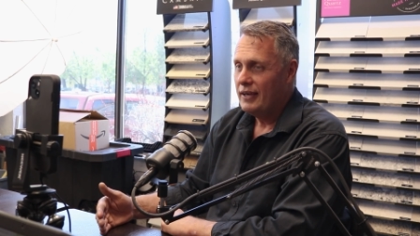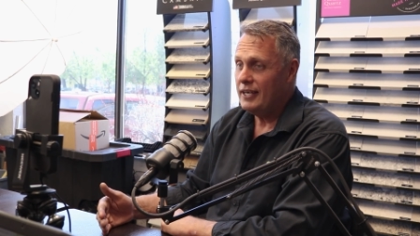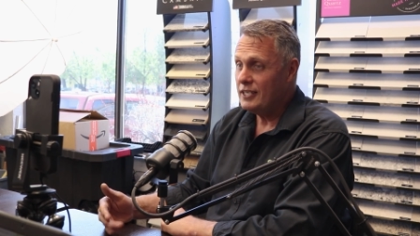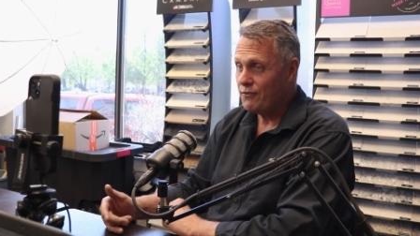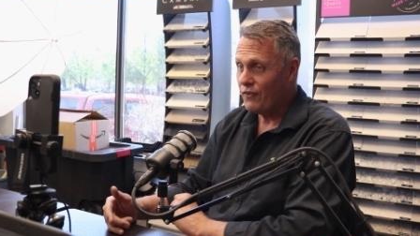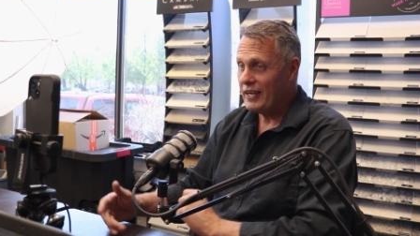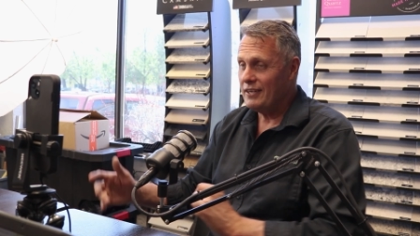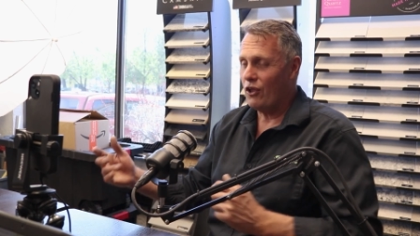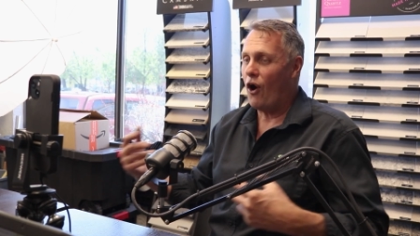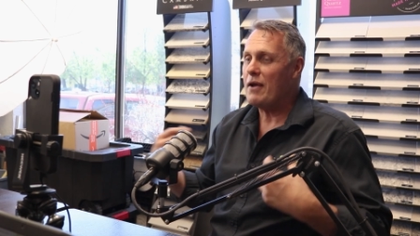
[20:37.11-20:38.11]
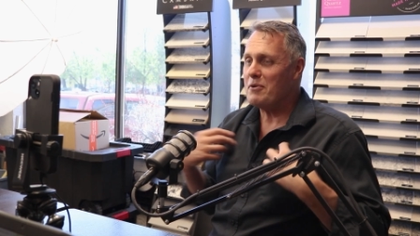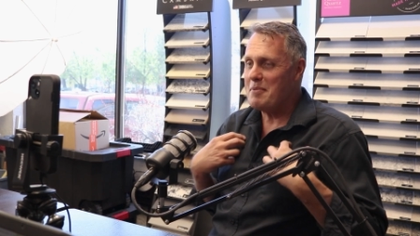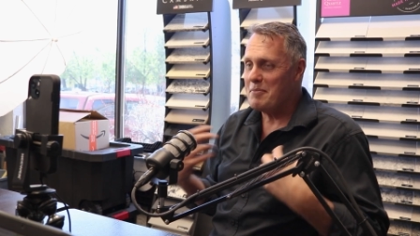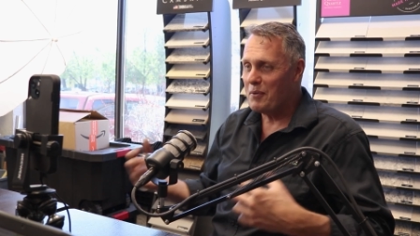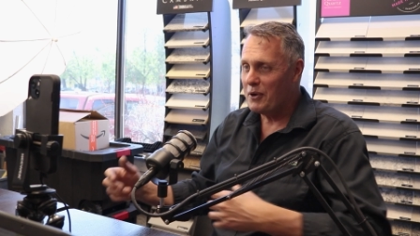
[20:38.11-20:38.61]
You just freaking, I
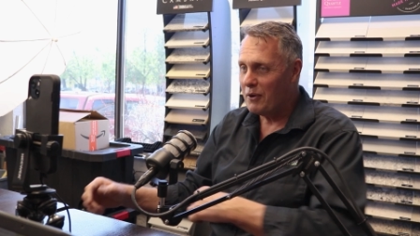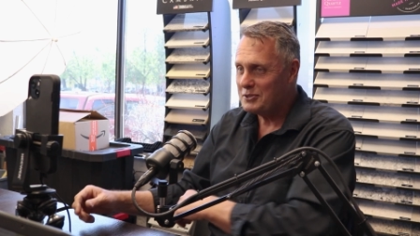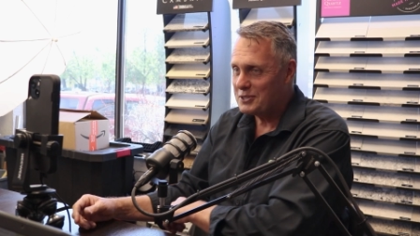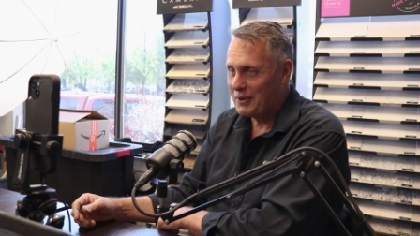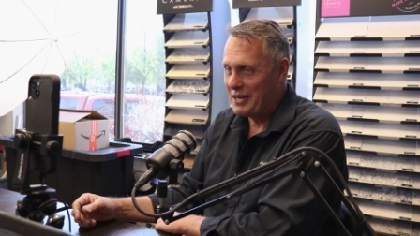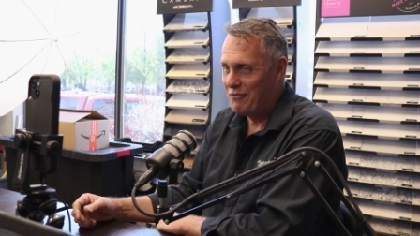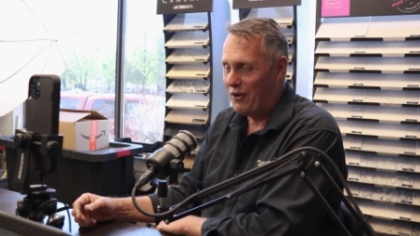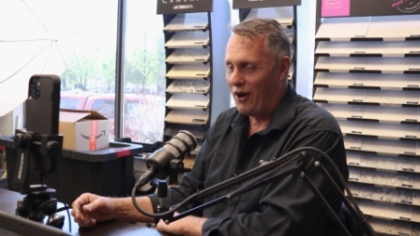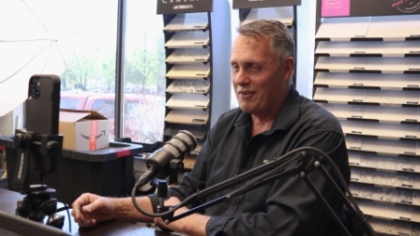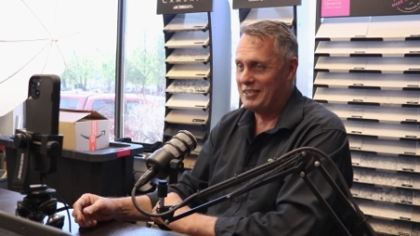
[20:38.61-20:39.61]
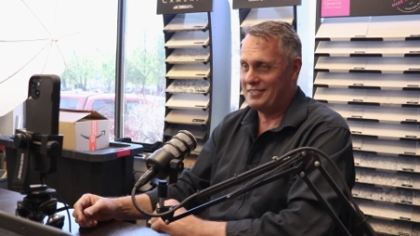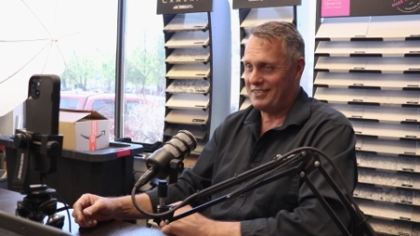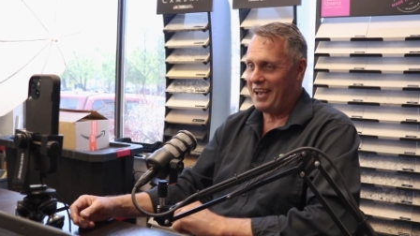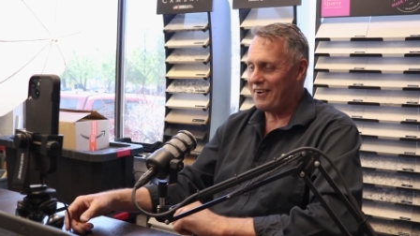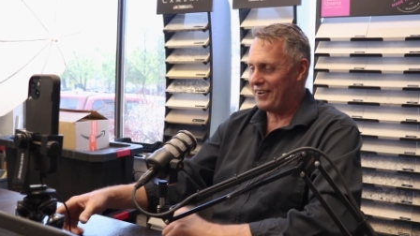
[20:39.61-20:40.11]
remember when I was 25, it's
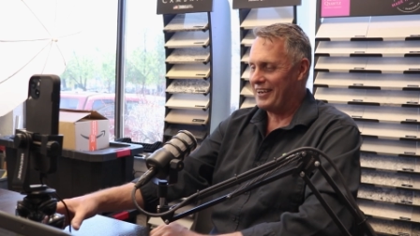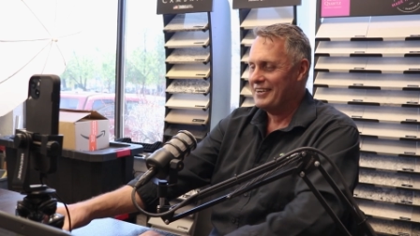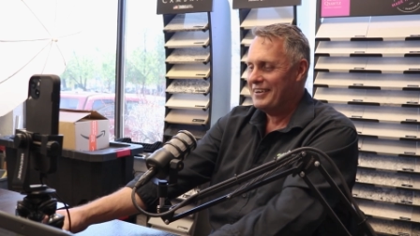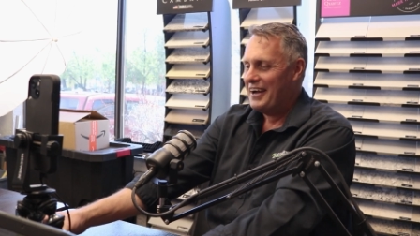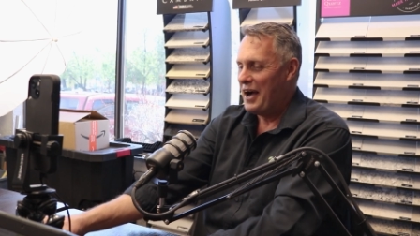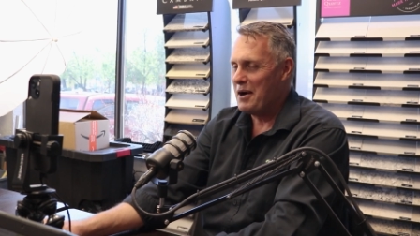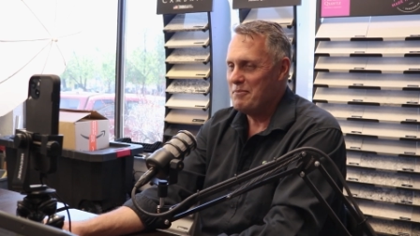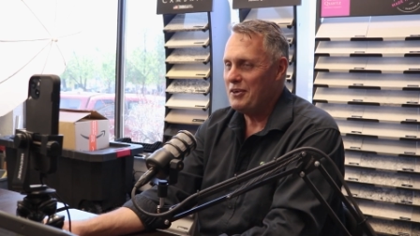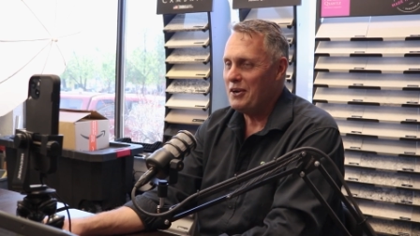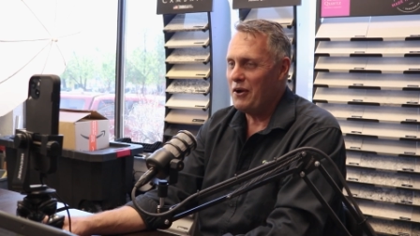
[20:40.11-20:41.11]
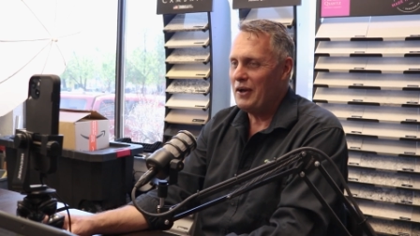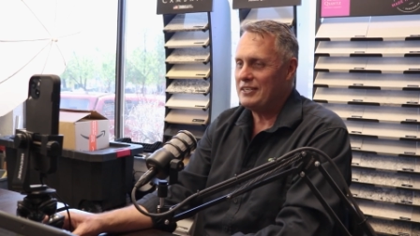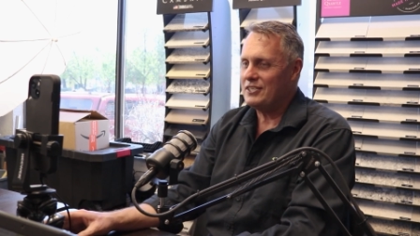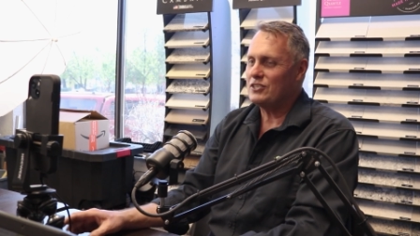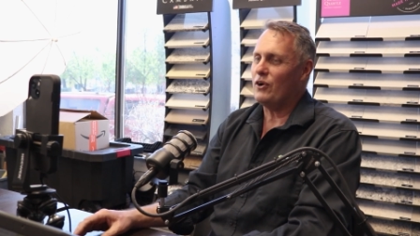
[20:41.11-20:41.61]
scary. Um, you know,
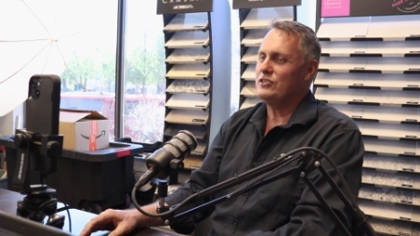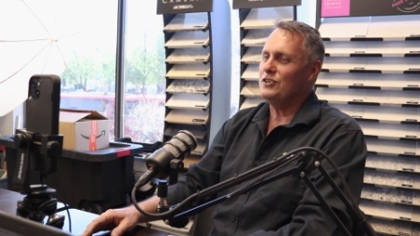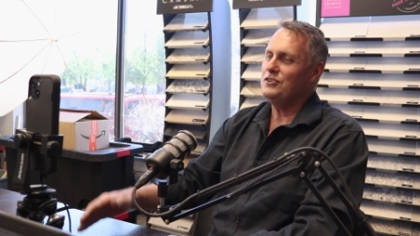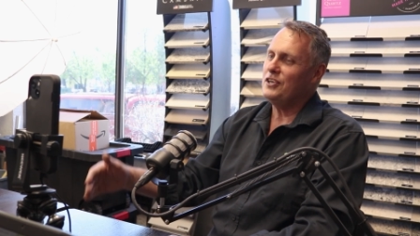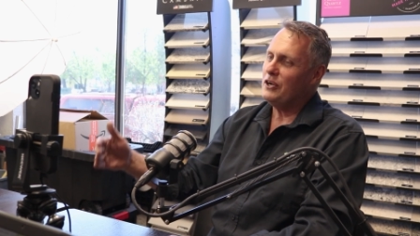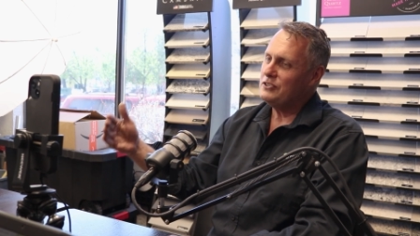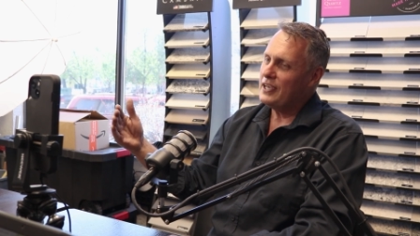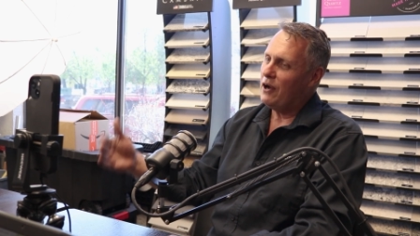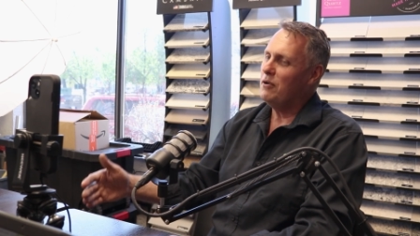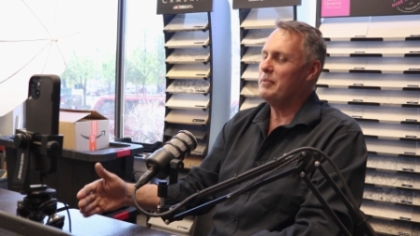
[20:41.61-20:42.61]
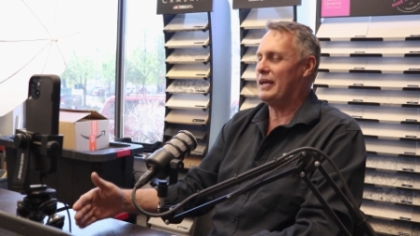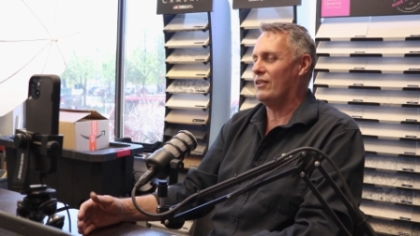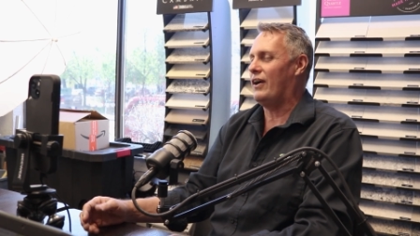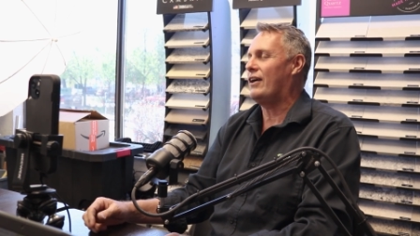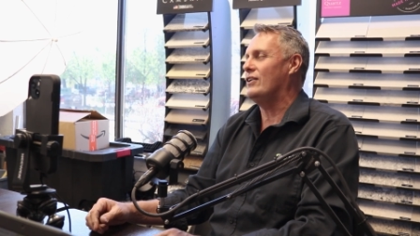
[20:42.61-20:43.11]
it's just like, dude, don't tell me.
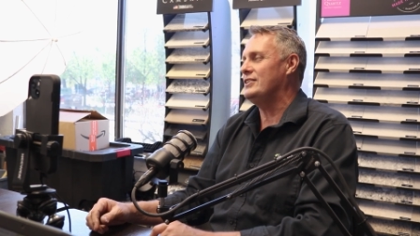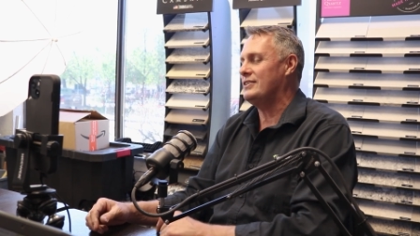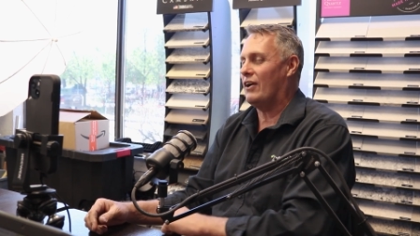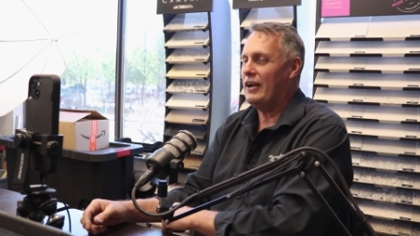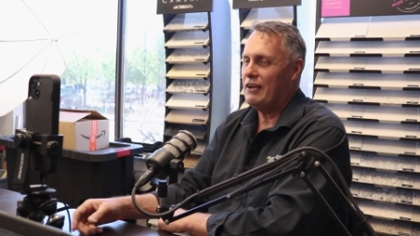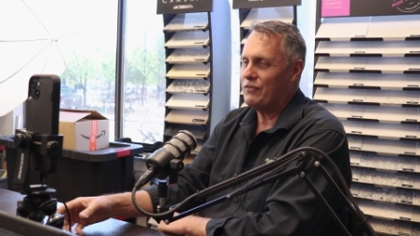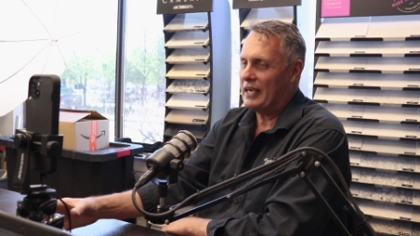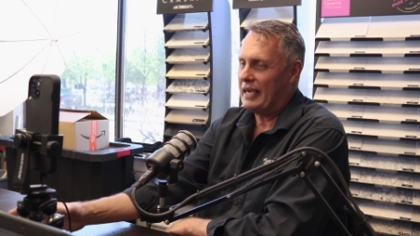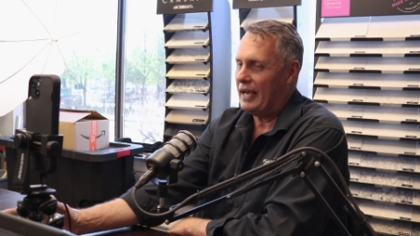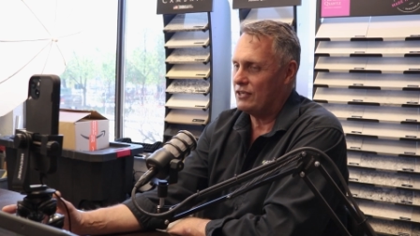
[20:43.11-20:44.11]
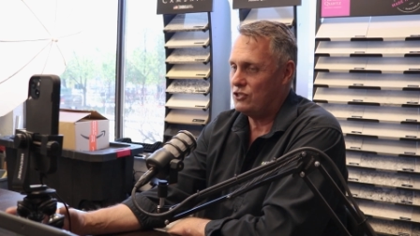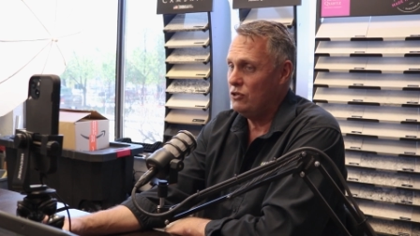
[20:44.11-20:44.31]
Like, I just, I don't have to guess.